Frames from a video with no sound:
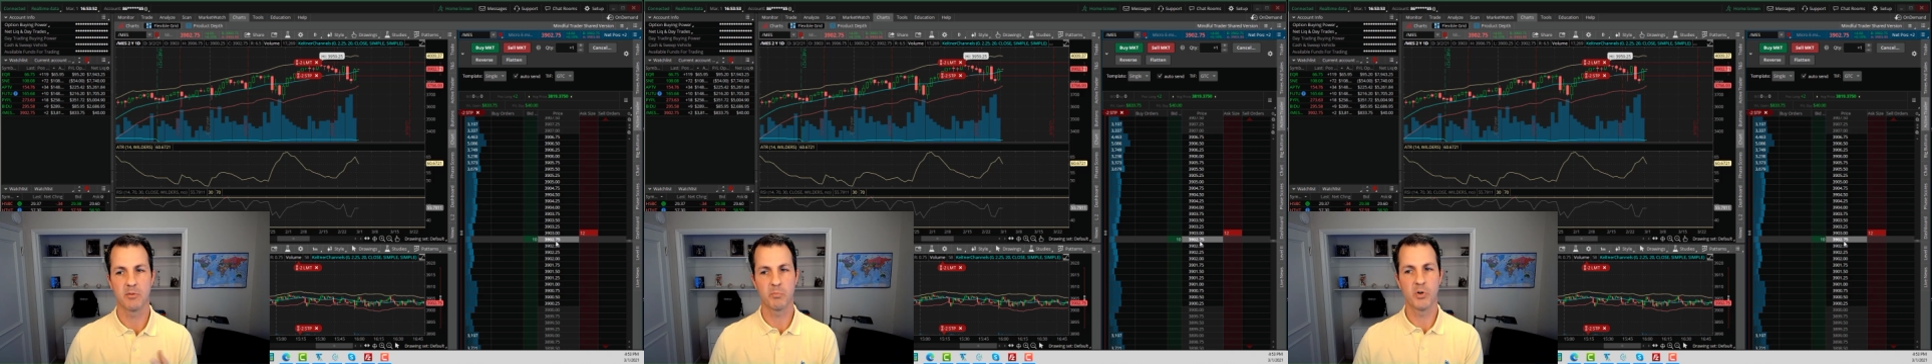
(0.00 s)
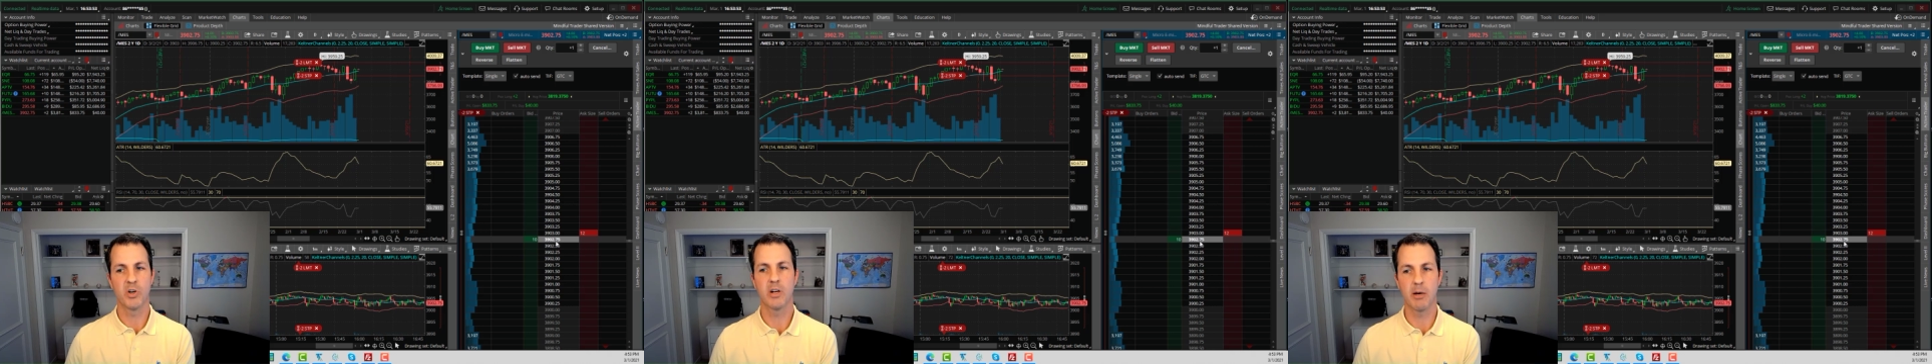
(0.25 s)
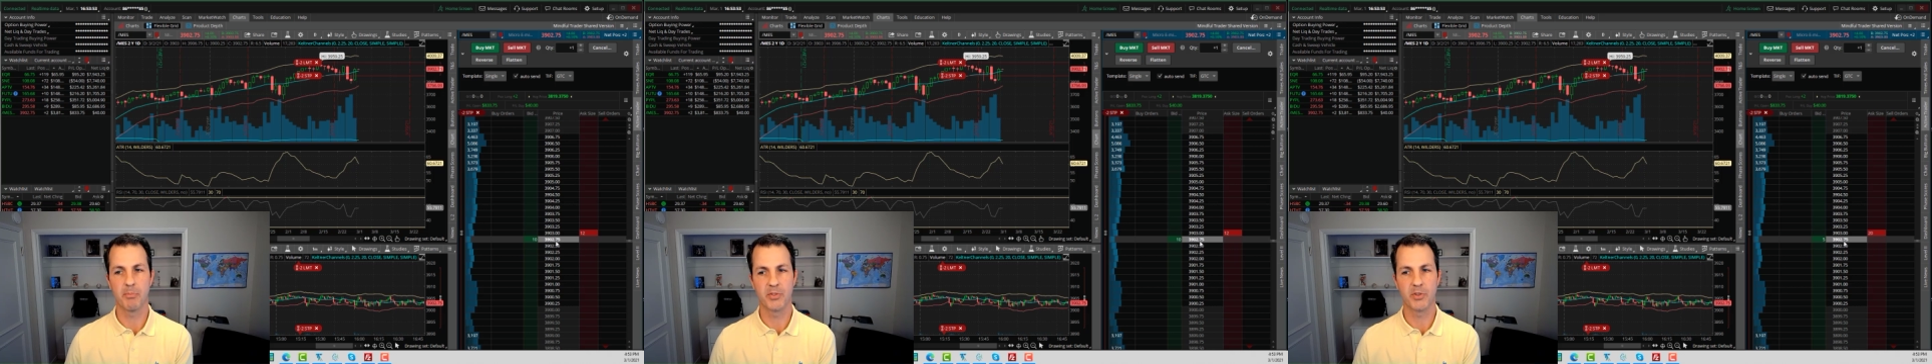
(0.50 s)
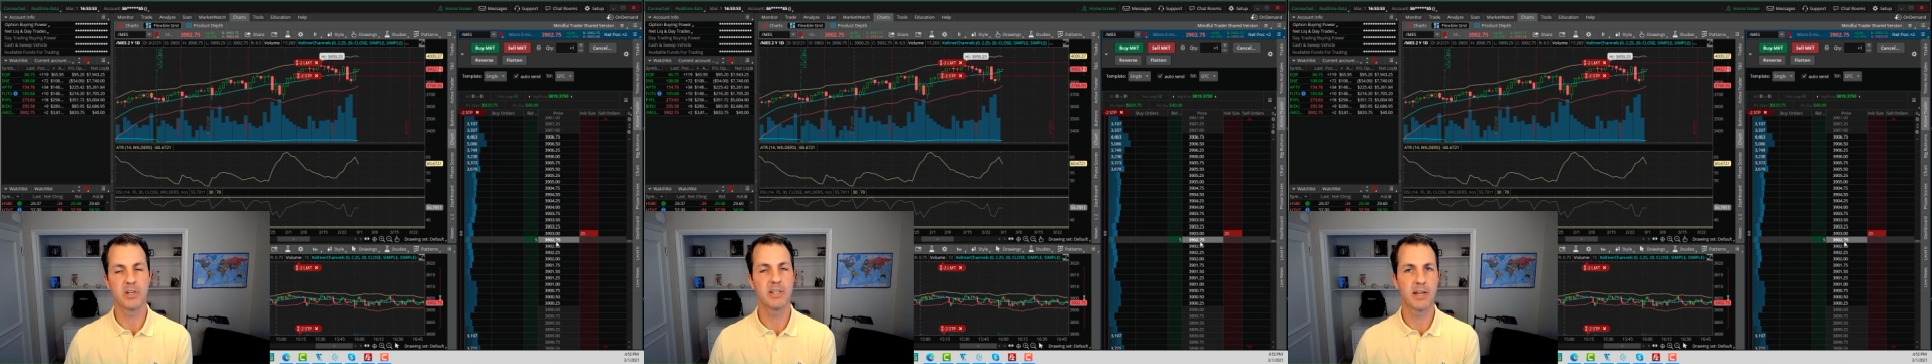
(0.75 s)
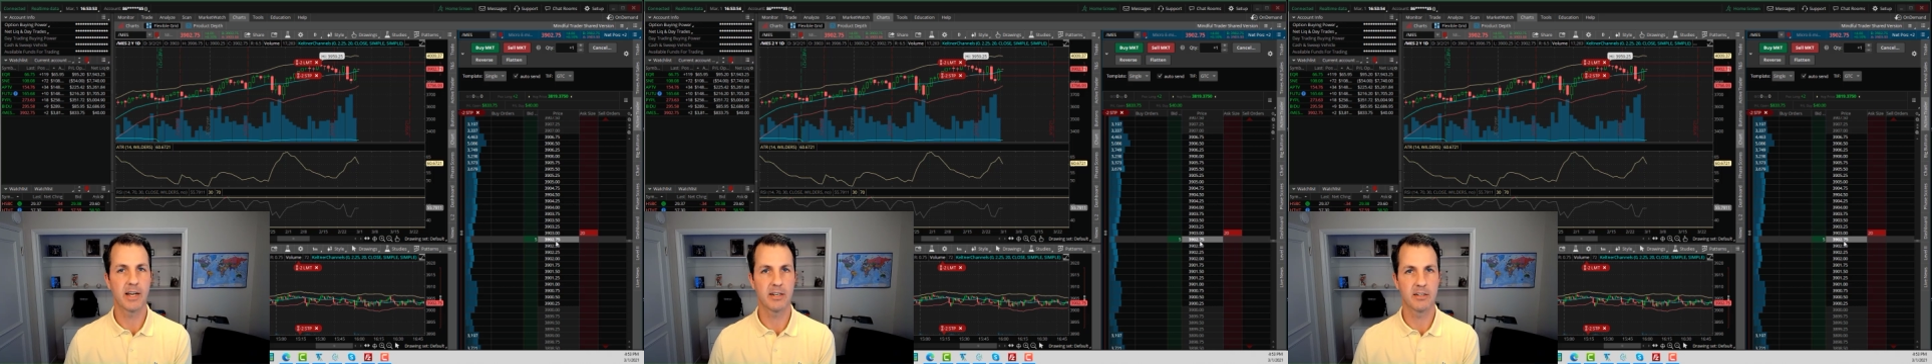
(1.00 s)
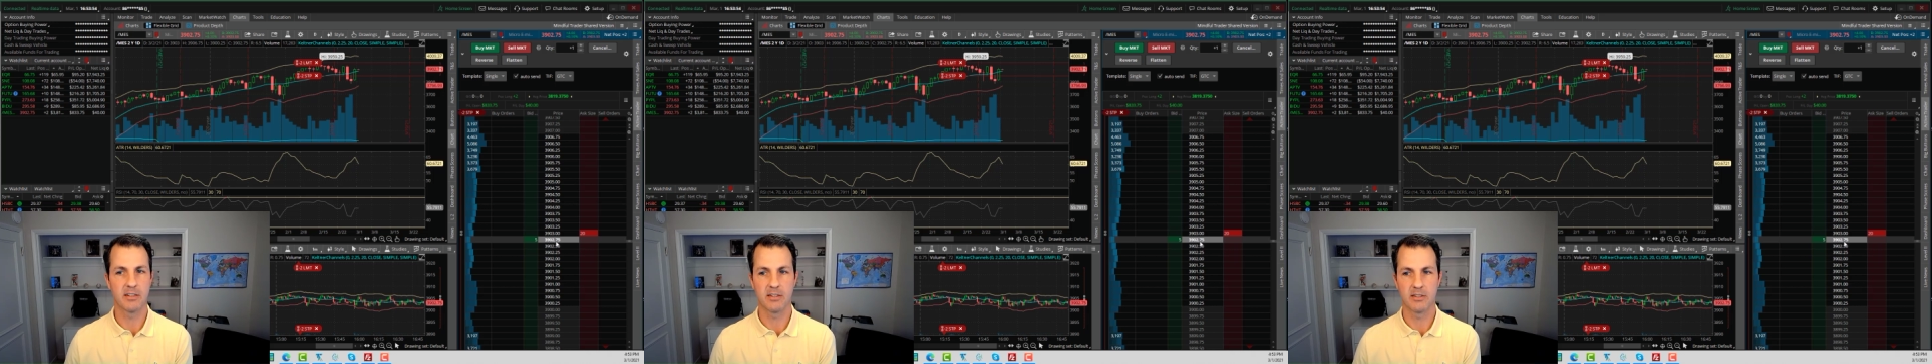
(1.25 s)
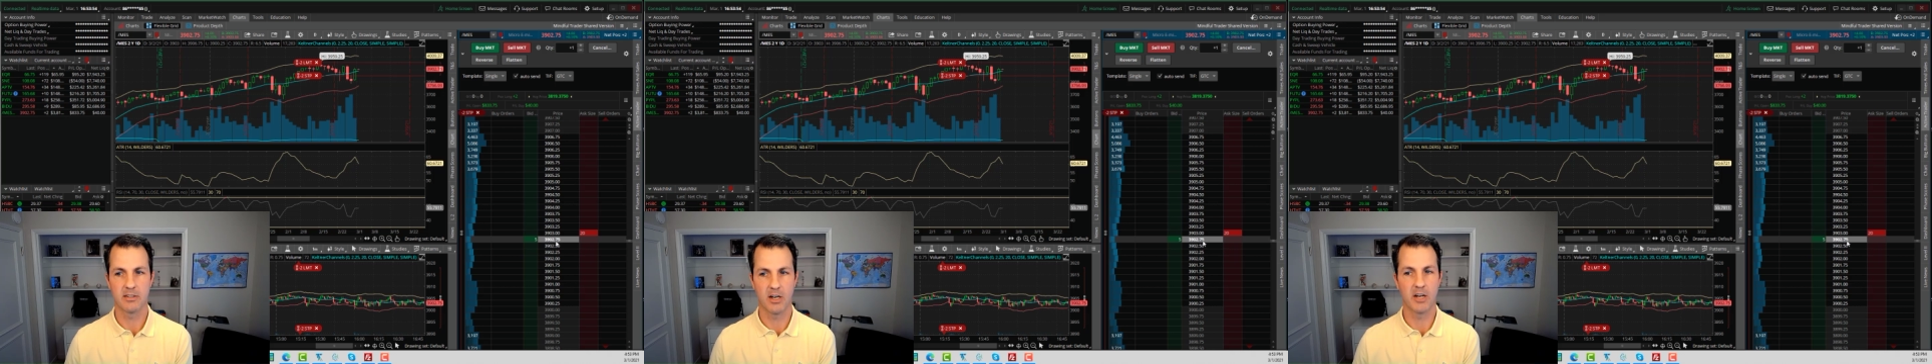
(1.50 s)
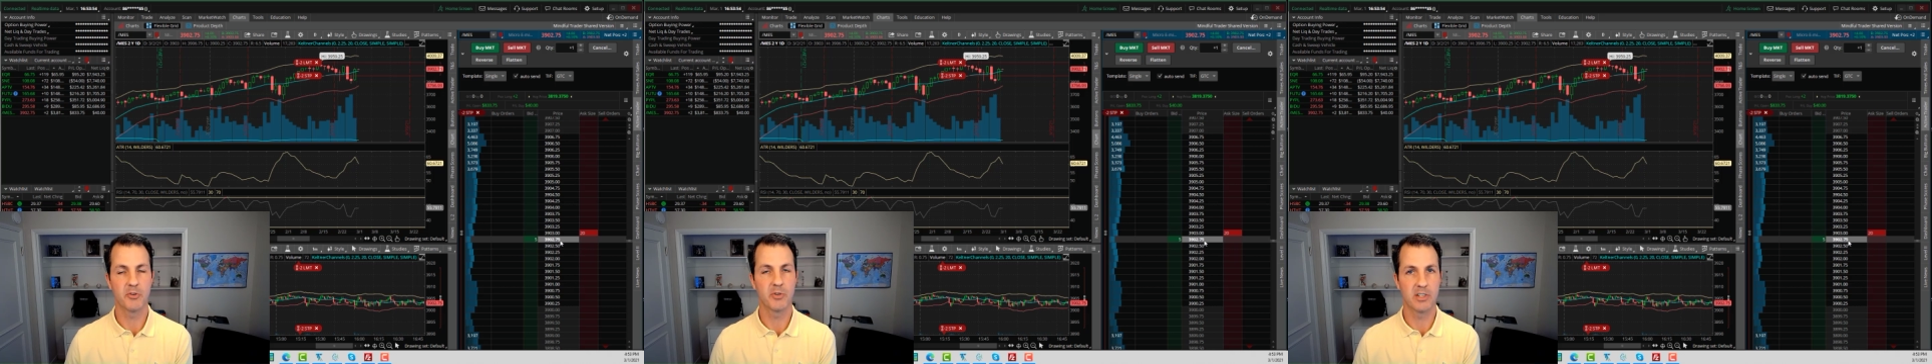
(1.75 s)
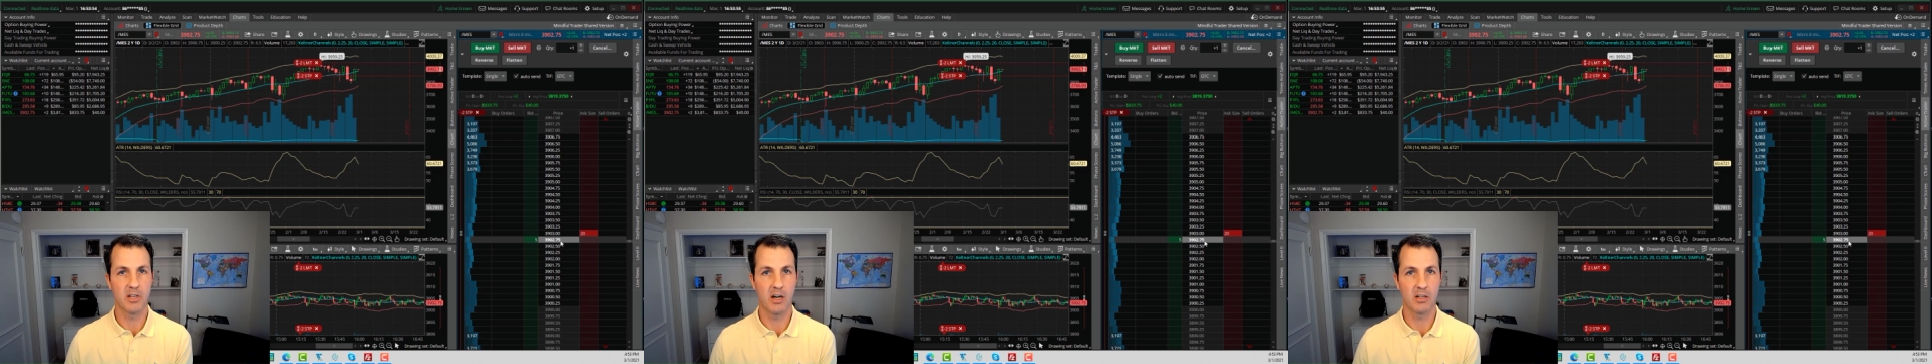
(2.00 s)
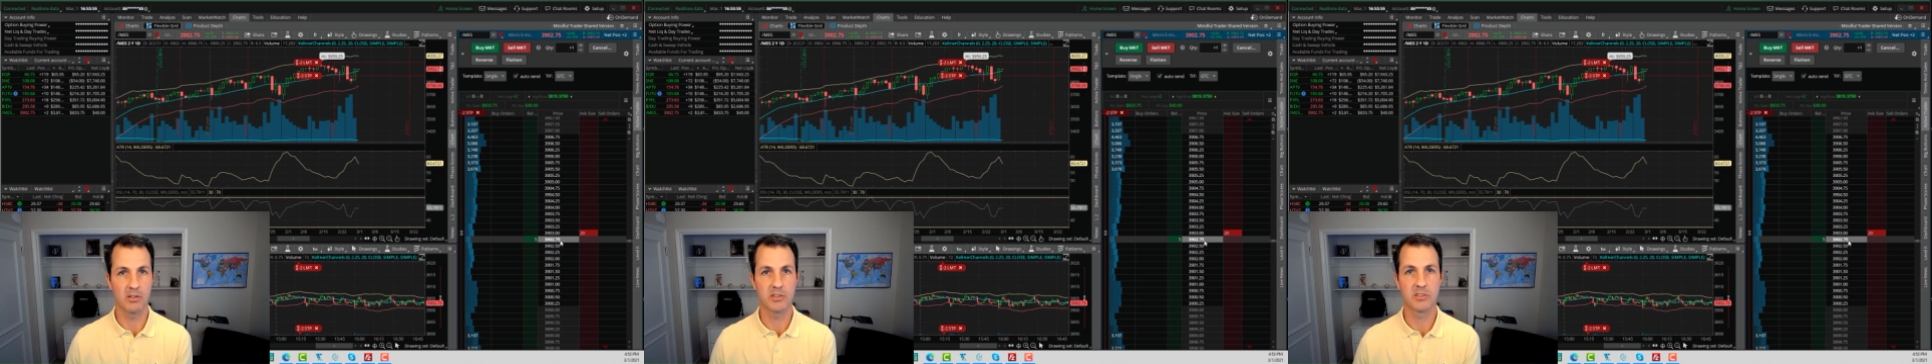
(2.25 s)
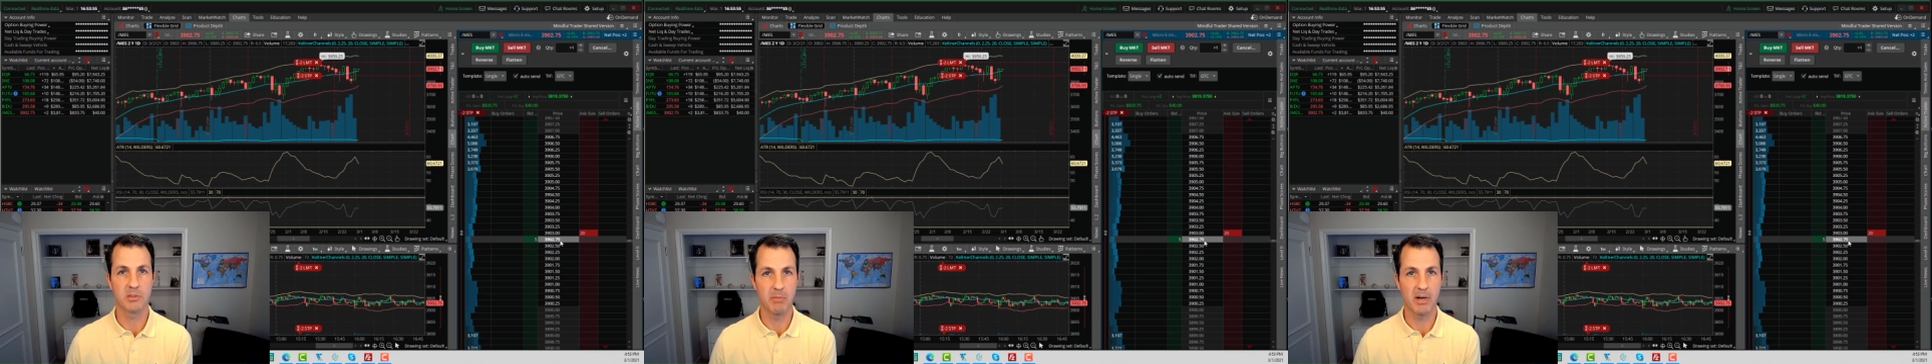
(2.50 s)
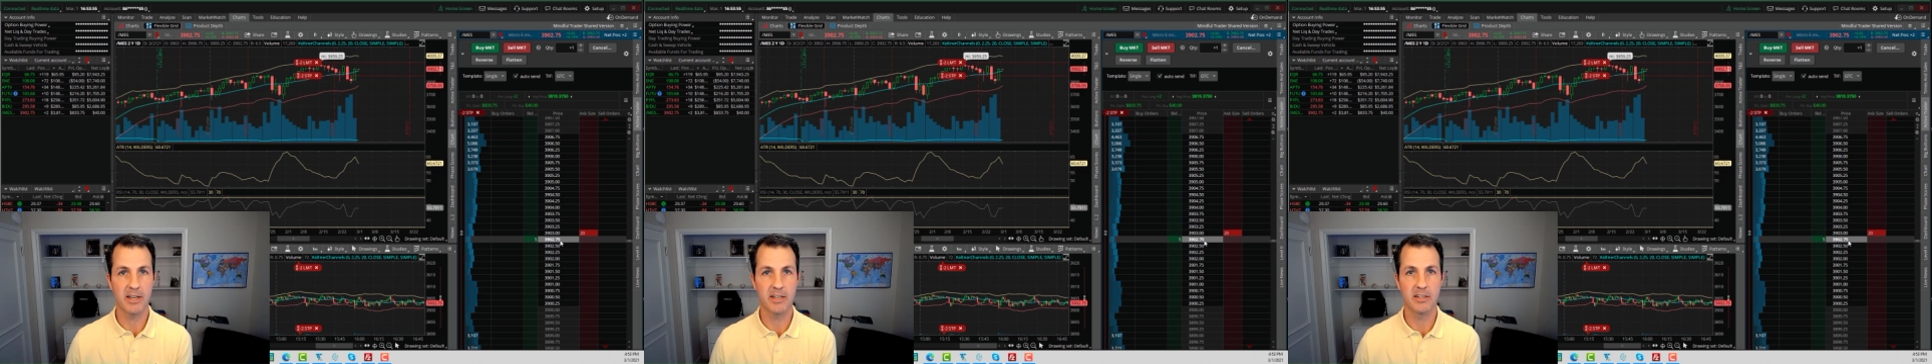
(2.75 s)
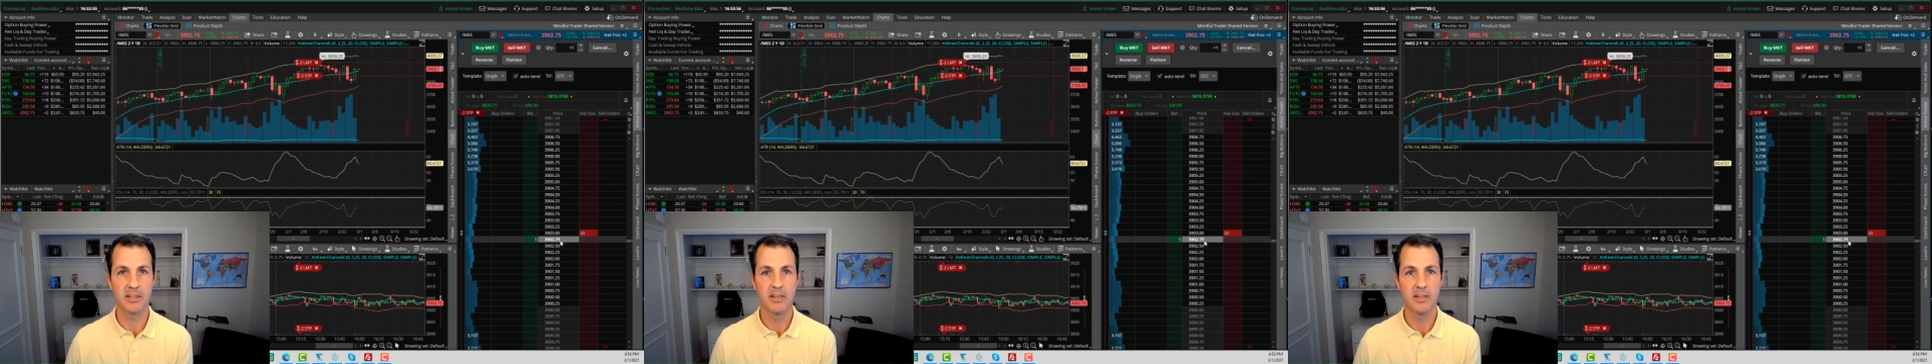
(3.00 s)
put up $3,900 to buy it.